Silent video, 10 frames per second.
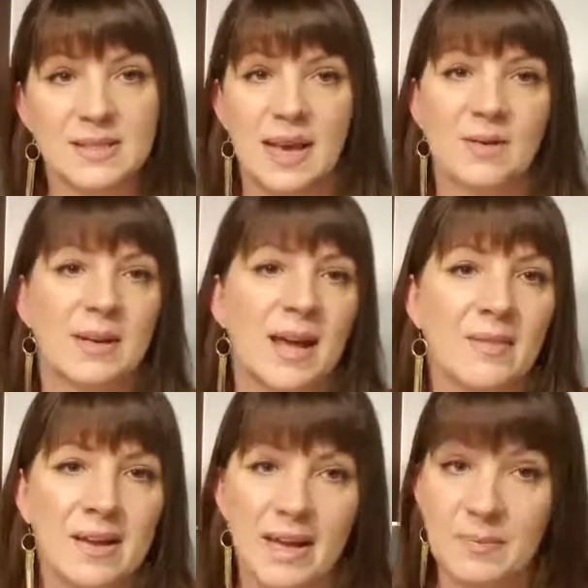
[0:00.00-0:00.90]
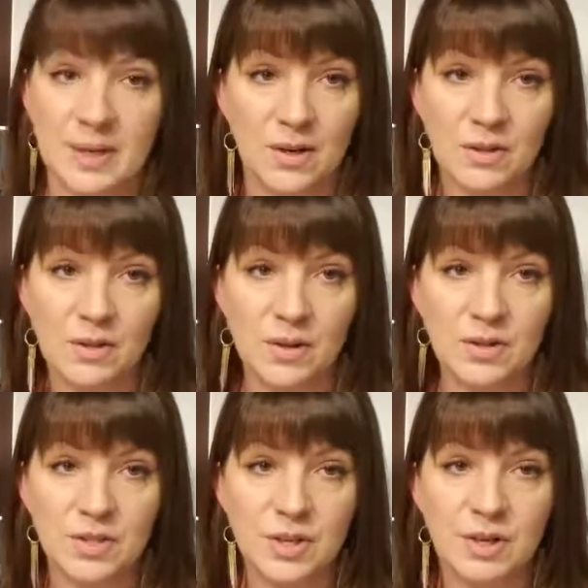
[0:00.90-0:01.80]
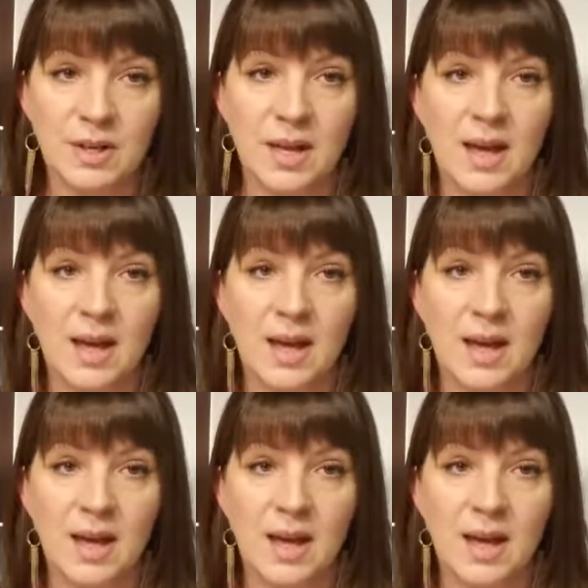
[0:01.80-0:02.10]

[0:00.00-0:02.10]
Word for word: How do I navigate mean girl culture?